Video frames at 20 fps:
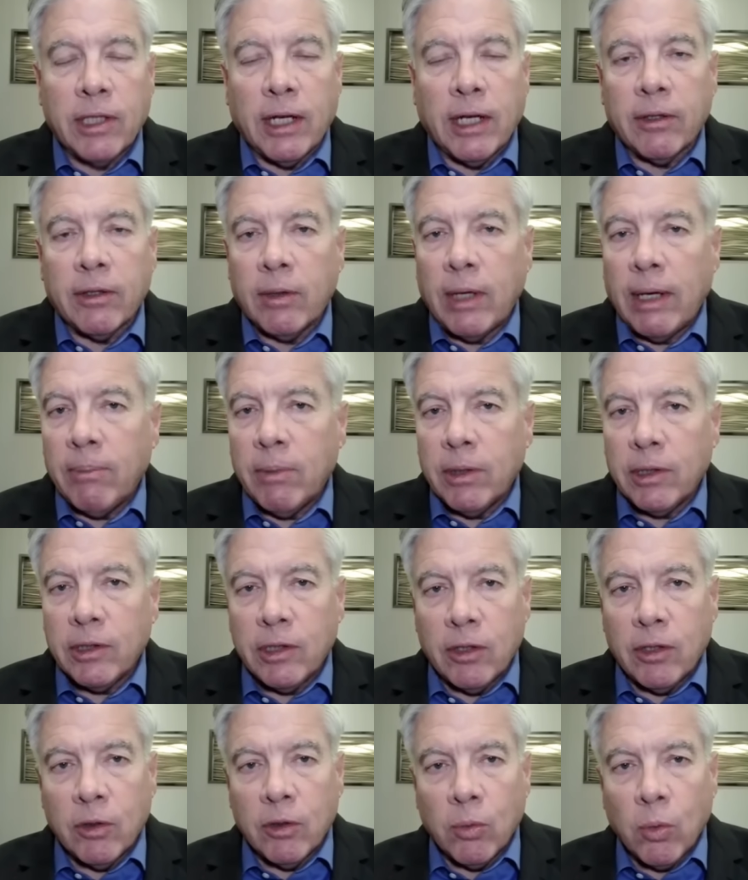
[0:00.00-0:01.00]
Now they're 8
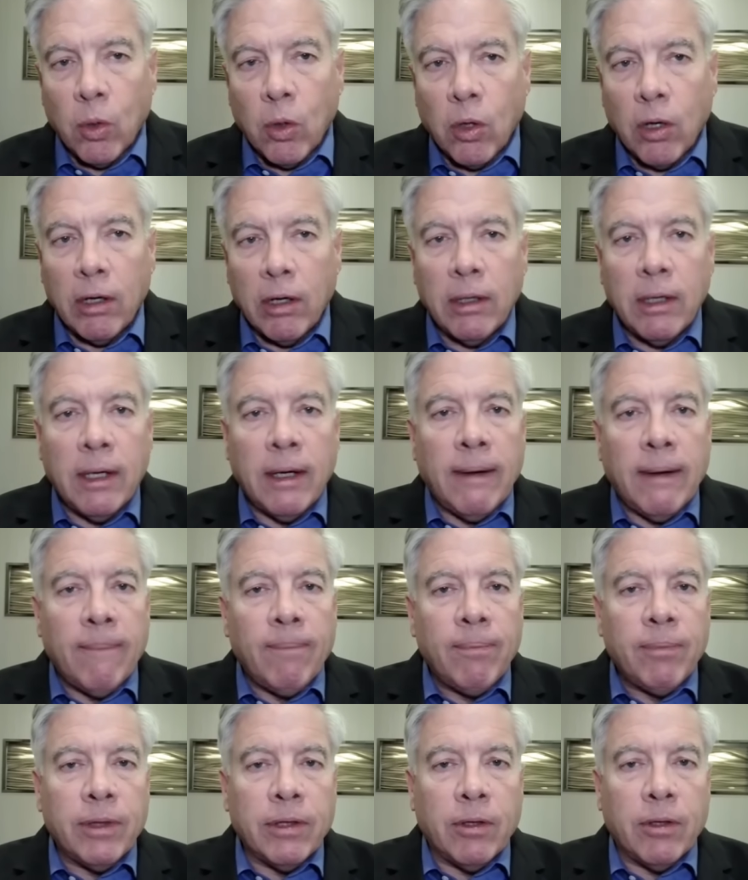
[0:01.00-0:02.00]
months into the war.
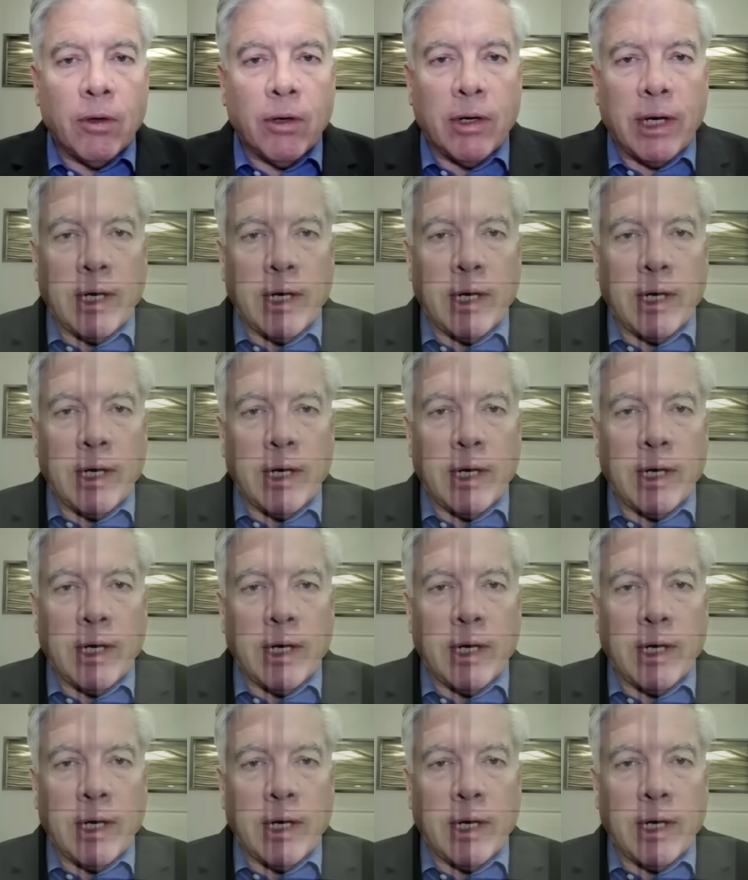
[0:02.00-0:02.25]
They're